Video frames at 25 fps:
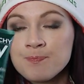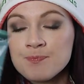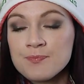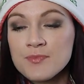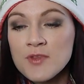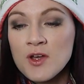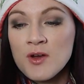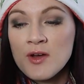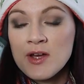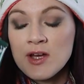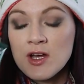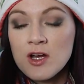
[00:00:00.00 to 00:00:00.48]

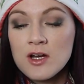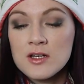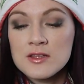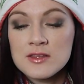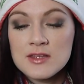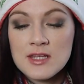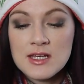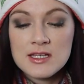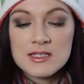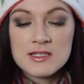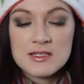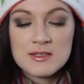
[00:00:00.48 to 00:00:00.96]
Now, I got
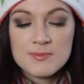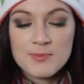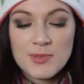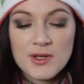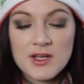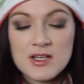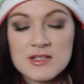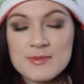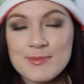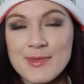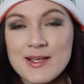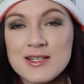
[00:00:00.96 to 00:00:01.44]
this
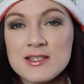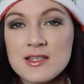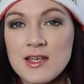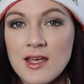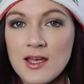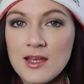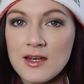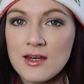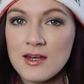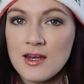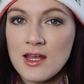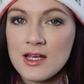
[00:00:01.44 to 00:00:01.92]
because my
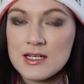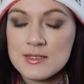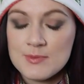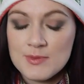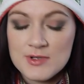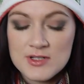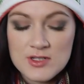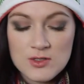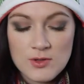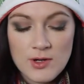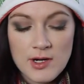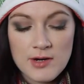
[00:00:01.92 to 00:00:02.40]
skin has
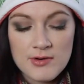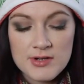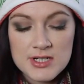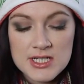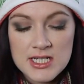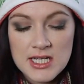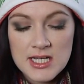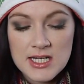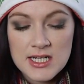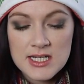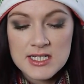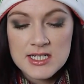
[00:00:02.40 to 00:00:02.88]
been so
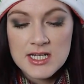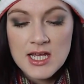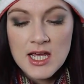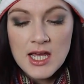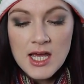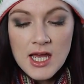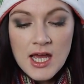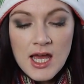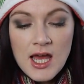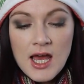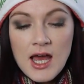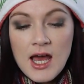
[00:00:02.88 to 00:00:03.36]
irritated,
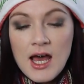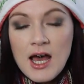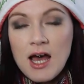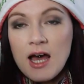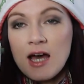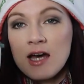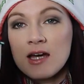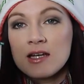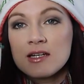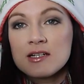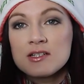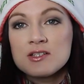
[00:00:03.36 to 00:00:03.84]

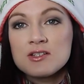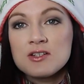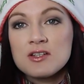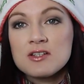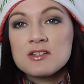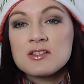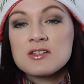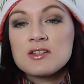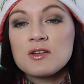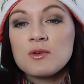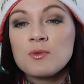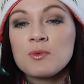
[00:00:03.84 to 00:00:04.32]
and it's
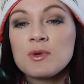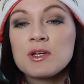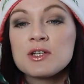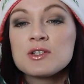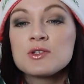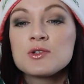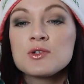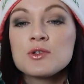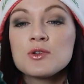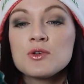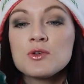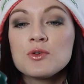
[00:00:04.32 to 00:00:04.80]
just a wee
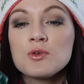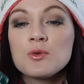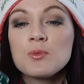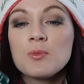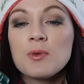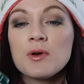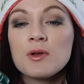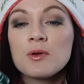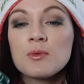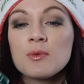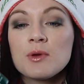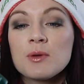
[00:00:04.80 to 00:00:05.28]

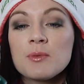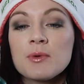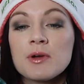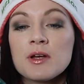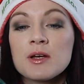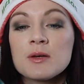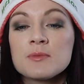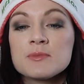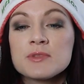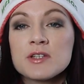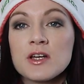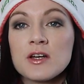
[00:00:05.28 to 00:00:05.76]
tube, and a wee bit
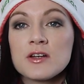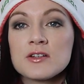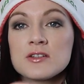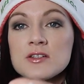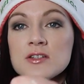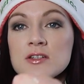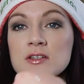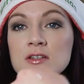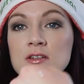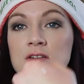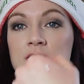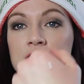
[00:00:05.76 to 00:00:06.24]
comes
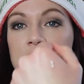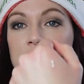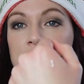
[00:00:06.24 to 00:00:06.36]
out.